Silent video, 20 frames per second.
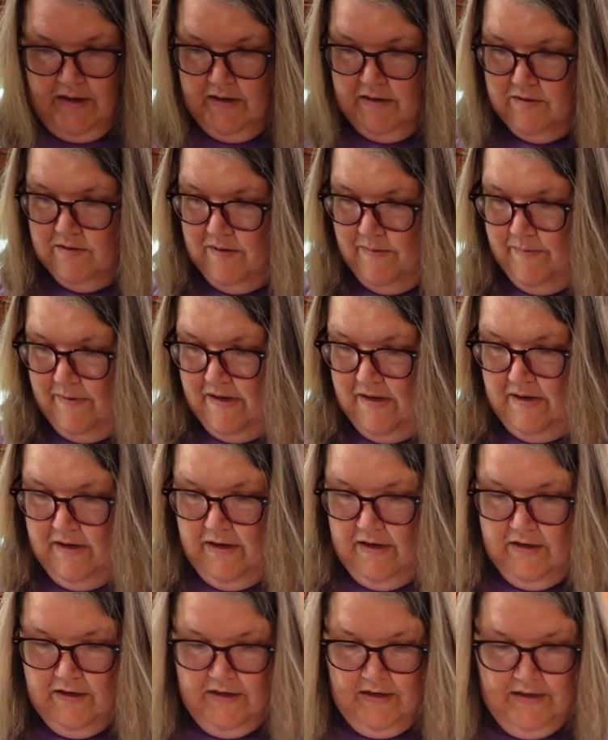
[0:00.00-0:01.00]
So I'm
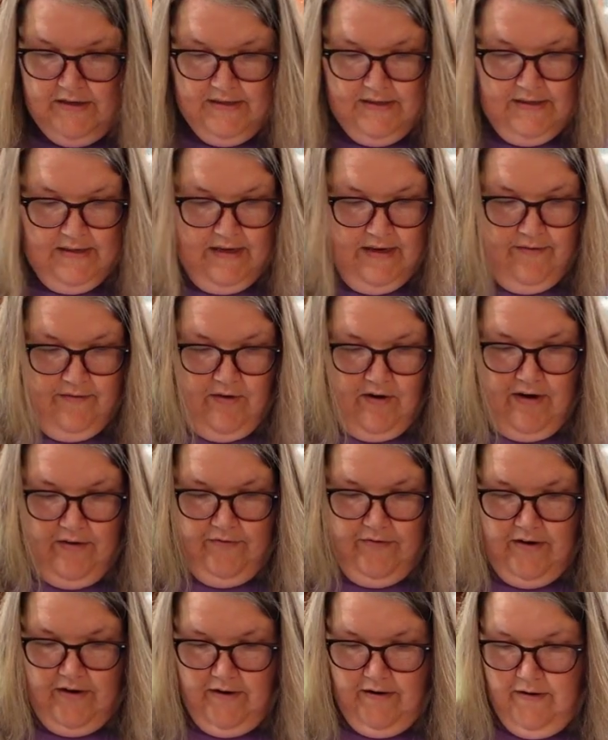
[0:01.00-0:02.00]
getting a sleeve
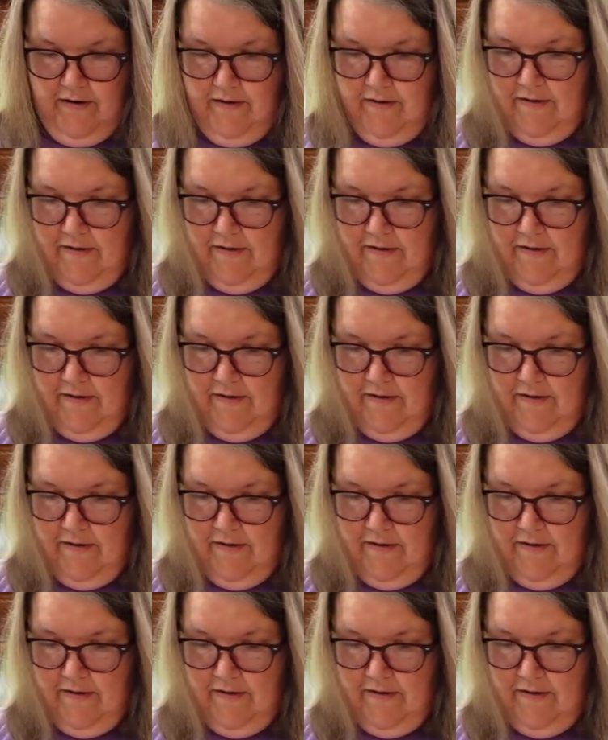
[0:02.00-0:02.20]
off here.